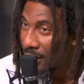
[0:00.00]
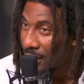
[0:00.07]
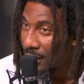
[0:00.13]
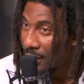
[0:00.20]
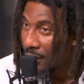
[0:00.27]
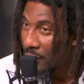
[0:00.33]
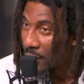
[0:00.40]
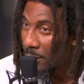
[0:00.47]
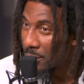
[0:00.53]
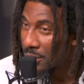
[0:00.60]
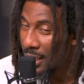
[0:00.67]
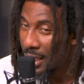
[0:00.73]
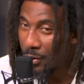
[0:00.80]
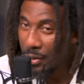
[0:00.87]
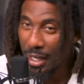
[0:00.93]
Mm-hmm. You know what I'm
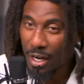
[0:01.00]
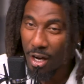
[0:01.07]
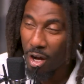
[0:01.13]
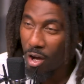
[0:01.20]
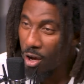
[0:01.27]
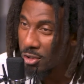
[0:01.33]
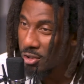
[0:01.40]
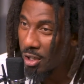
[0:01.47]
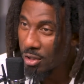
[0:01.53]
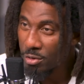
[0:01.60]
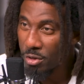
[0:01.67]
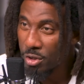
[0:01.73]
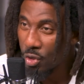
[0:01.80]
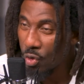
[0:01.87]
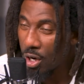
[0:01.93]
saying? We had all-stars on
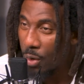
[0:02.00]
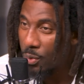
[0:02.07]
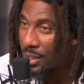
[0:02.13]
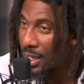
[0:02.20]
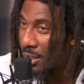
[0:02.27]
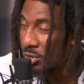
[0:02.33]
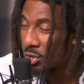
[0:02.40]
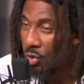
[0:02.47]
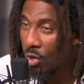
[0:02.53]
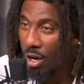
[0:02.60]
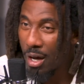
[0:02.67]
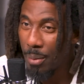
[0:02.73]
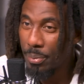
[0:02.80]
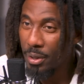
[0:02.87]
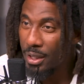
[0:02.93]
the squad. We got a
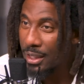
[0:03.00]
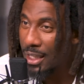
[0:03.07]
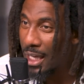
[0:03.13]
squad building